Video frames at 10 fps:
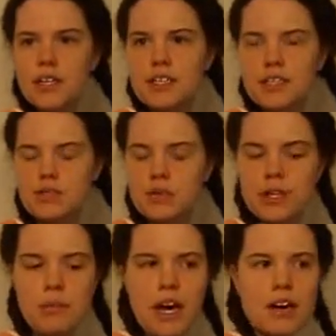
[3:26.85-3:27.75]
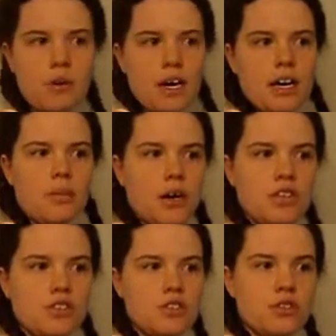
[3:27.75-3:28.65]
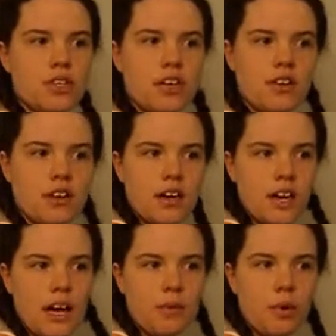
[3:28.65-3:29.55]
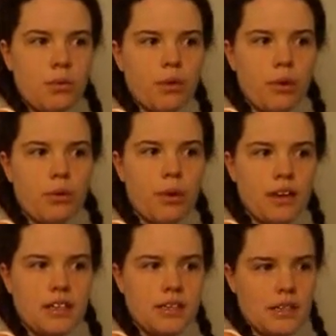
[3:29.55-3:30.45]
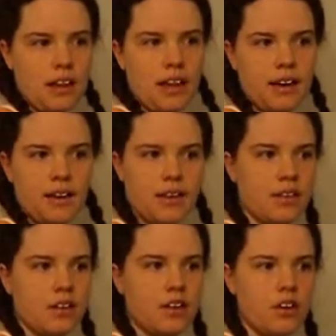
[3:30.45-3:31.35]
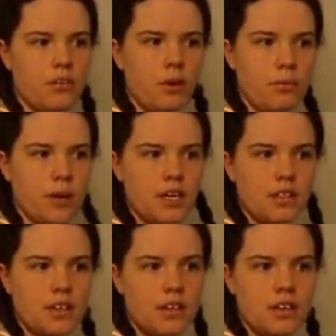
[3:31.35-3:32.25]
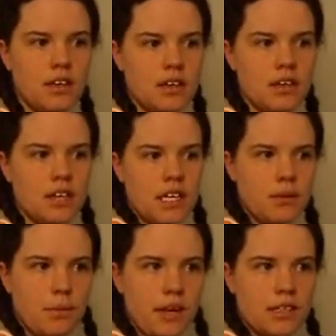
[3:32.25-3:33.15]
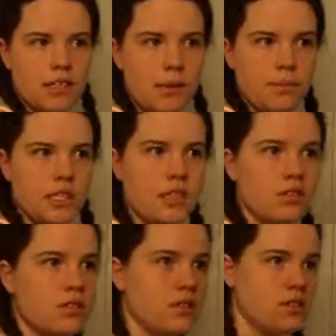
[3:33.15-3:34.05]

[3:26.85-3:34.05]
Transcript: It doesn't really matter what kind of braid you do here. I'm going with rope braid because I like the look of rope braids. But it's up to you.